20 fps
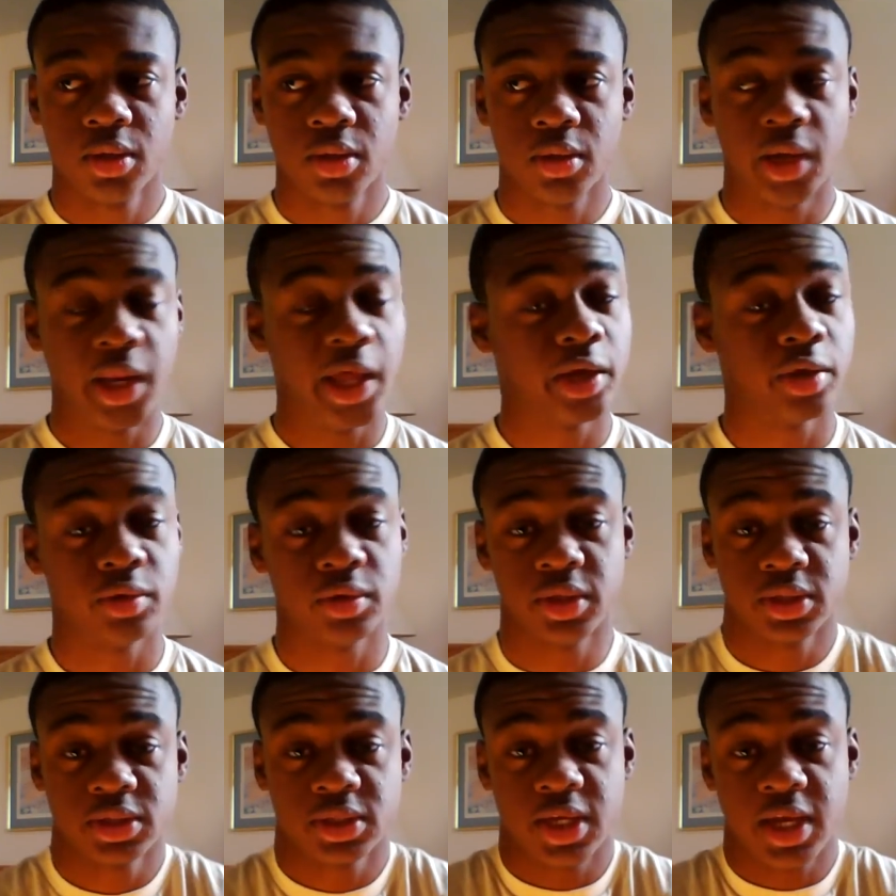like or
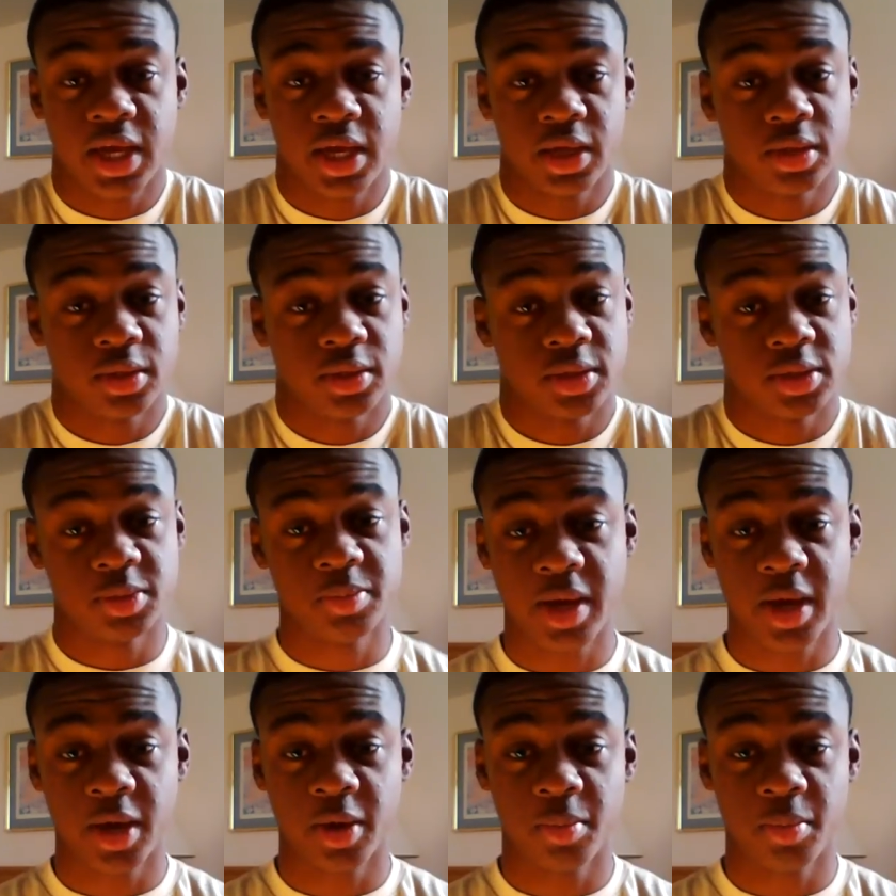dislike, doesn't
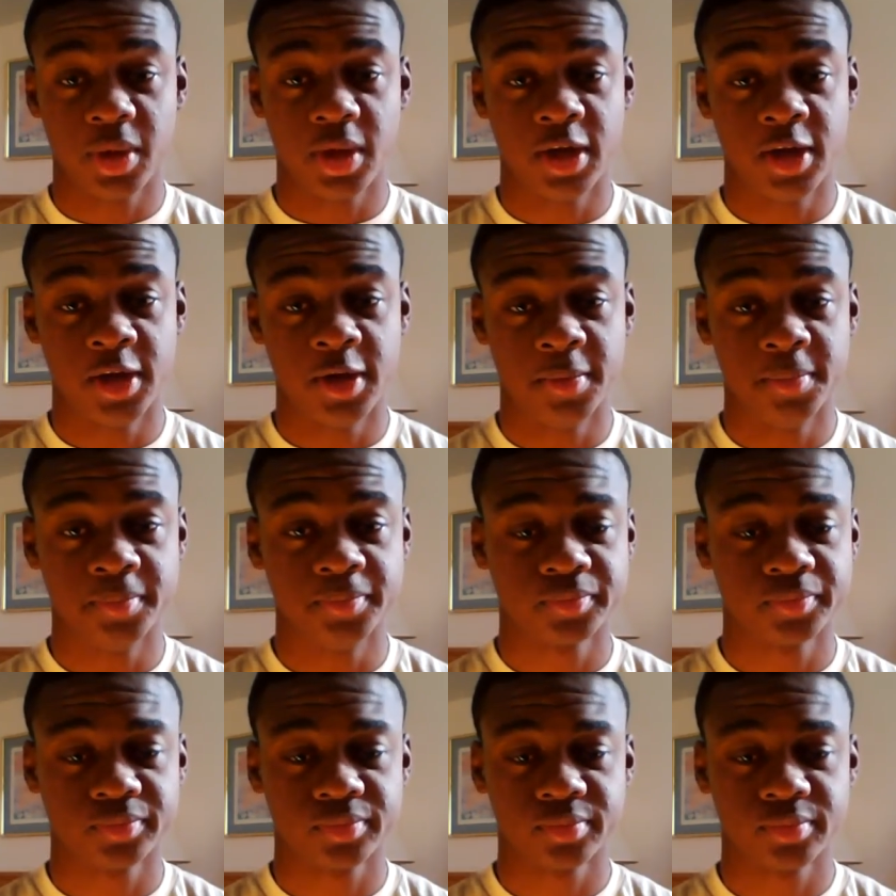matter to me.
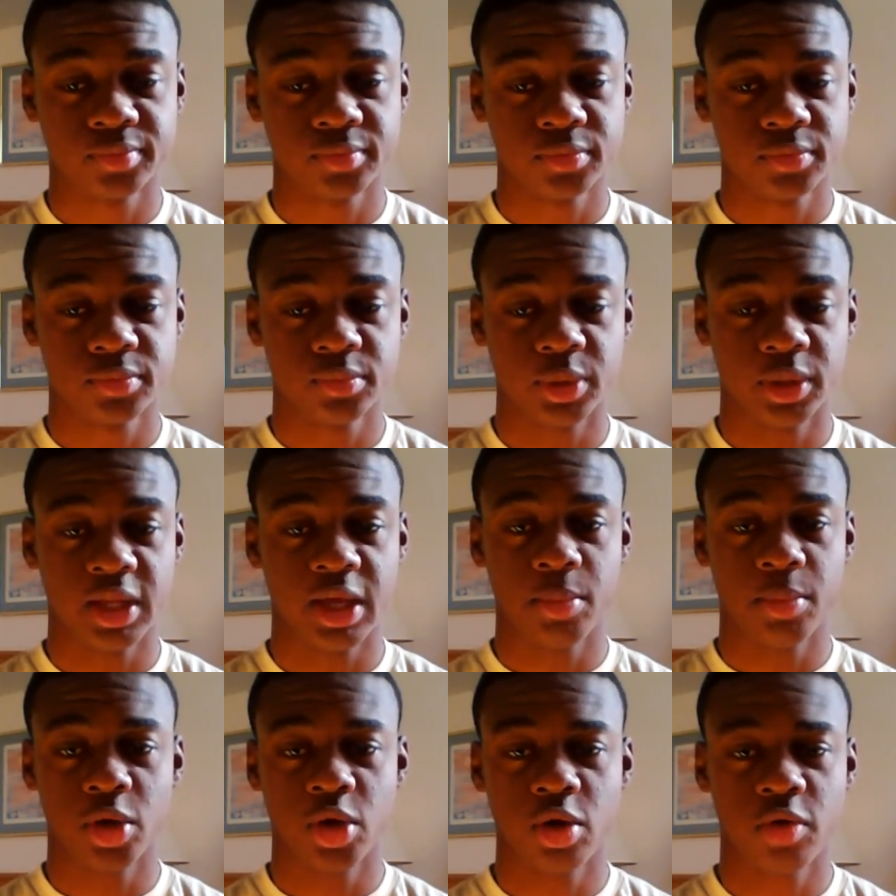But
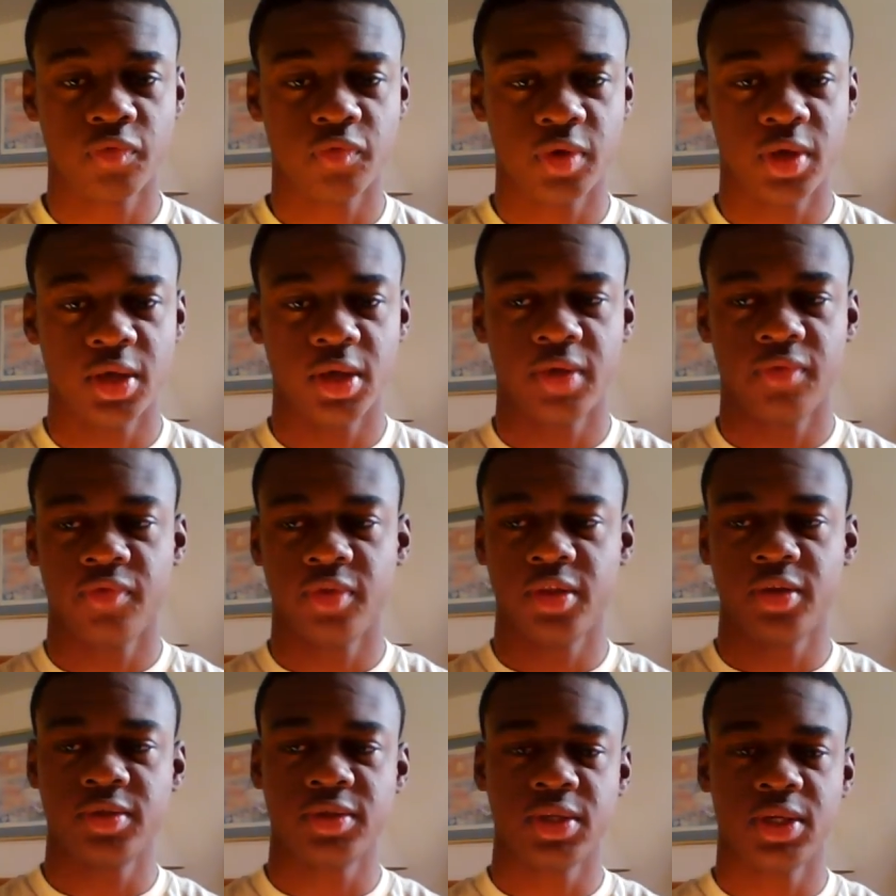let me know if
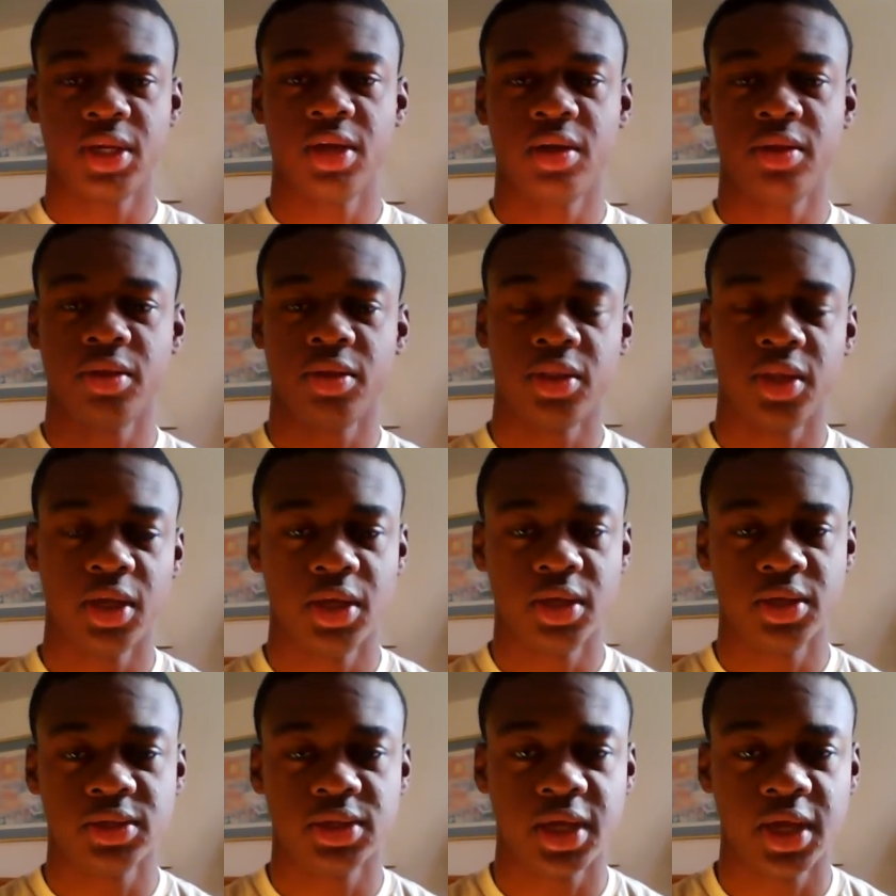there's any other
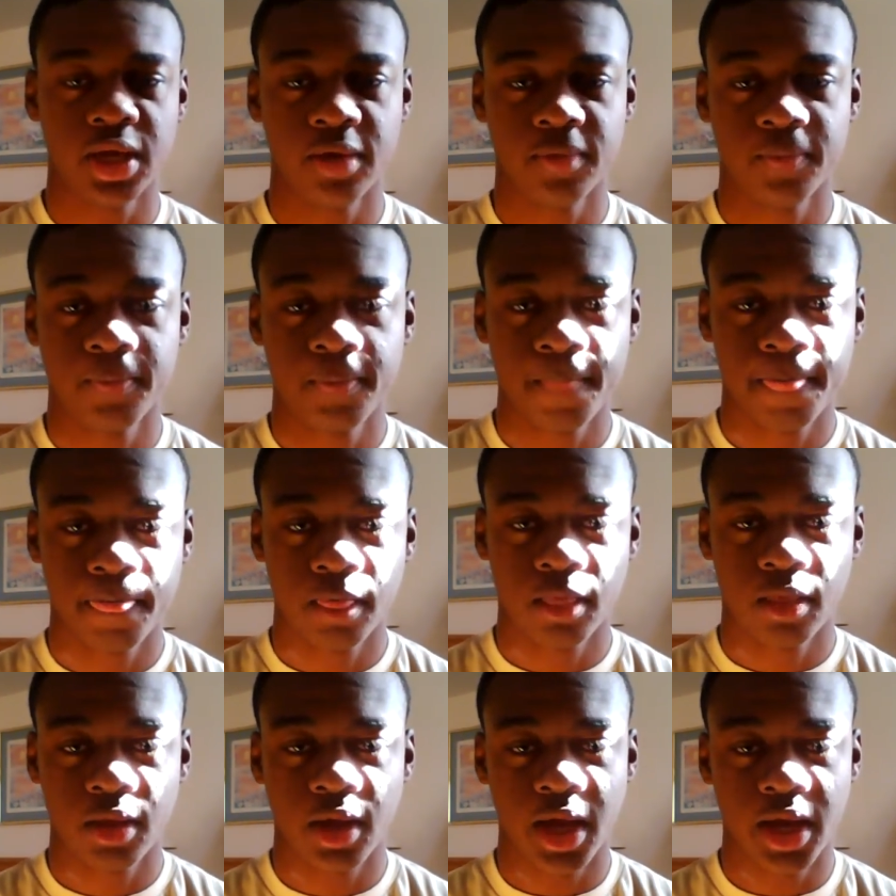things that
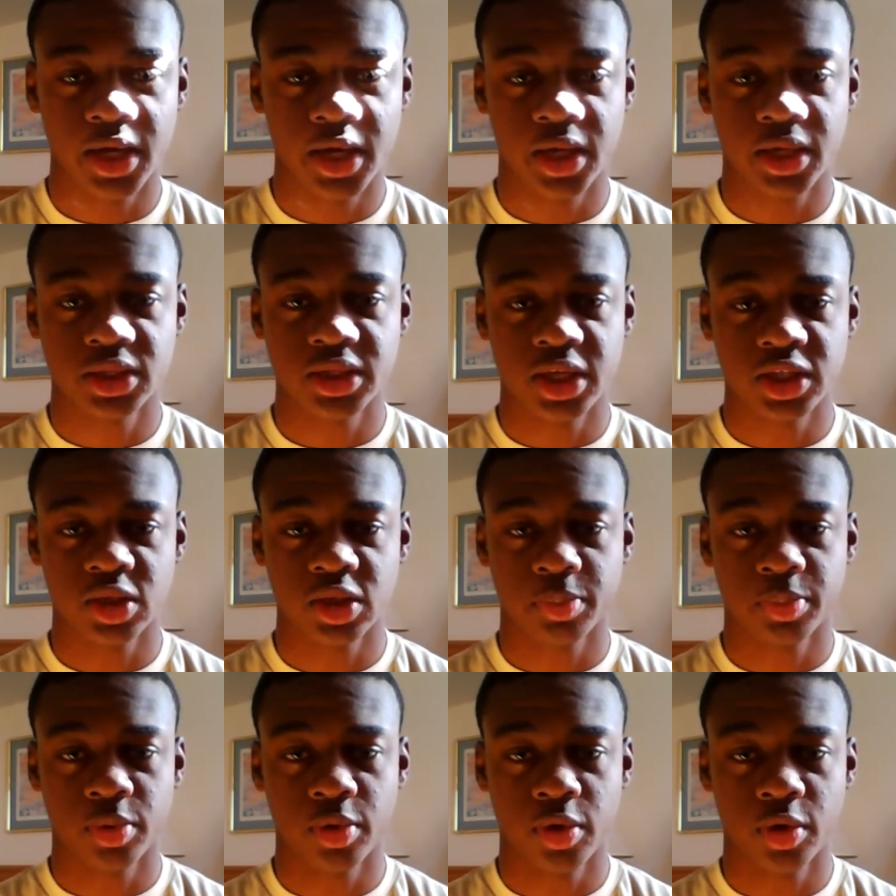I need to touch
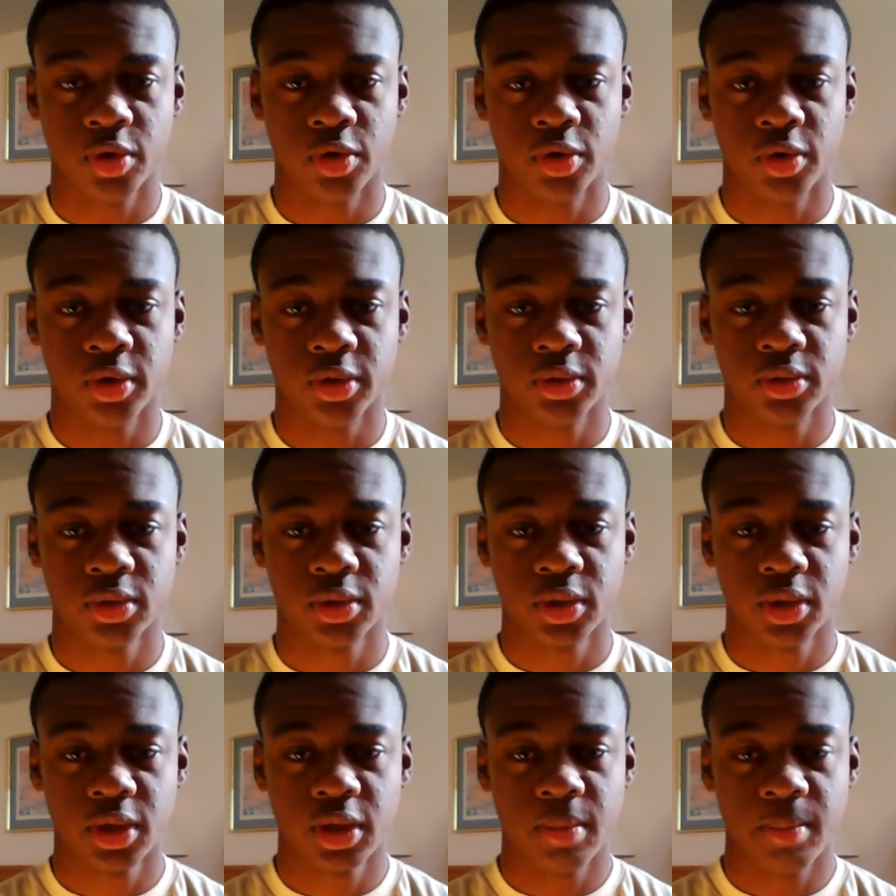up on or
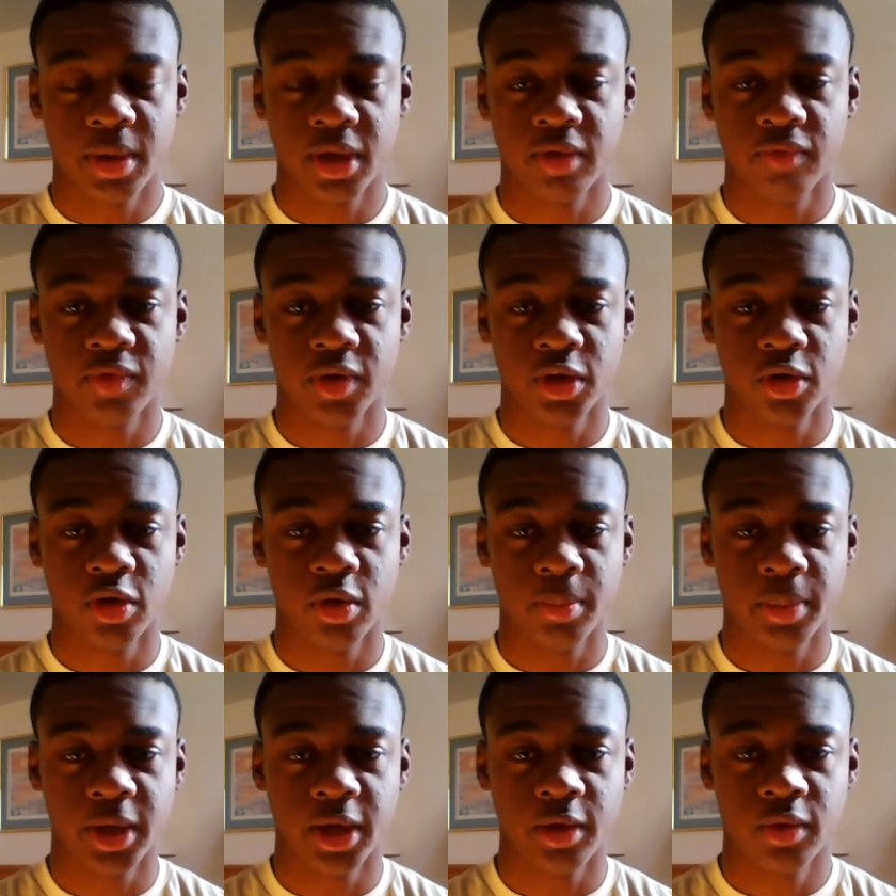make a video
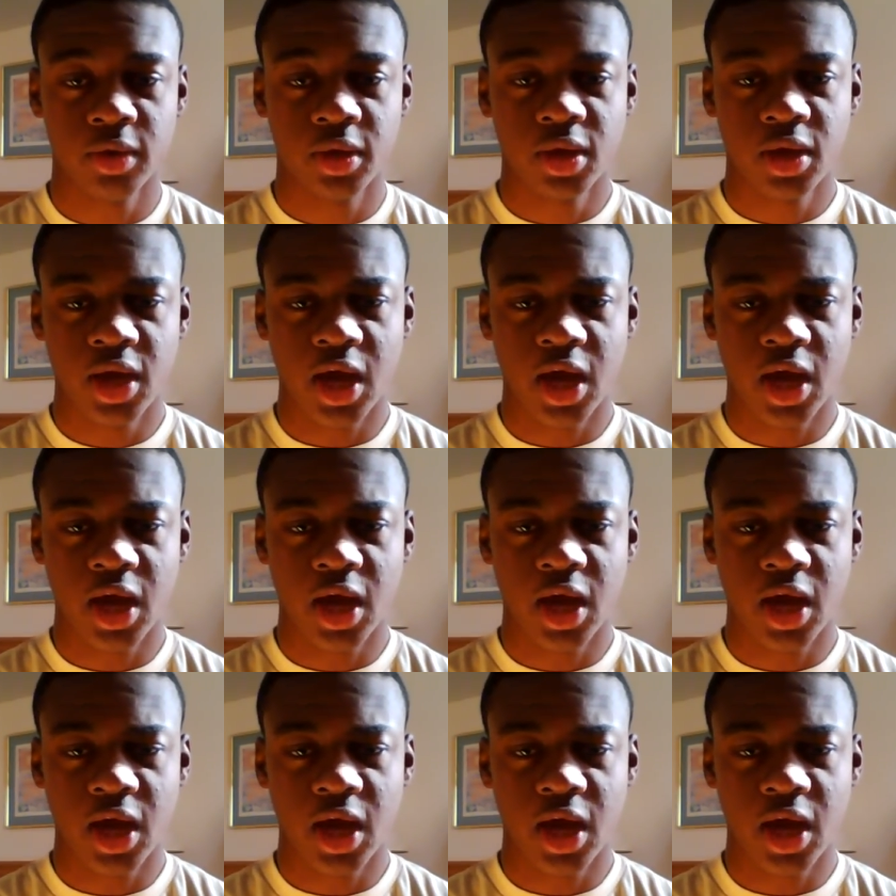about.